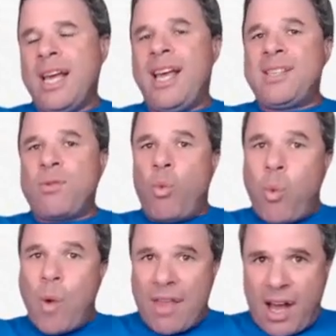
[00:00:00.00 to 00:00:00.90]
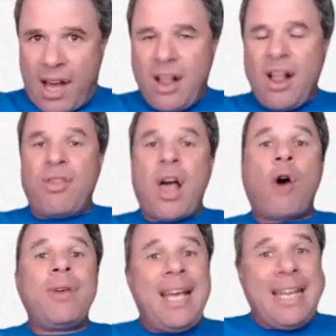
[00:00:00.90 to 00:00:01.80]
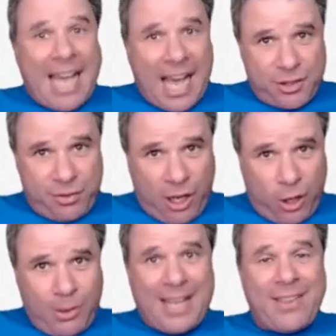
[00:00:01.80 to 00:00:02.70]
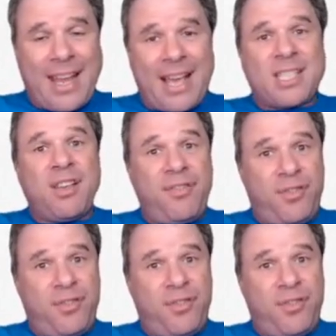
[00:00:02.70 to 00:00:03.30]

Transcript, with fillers: is whether they'll need cash flow in the next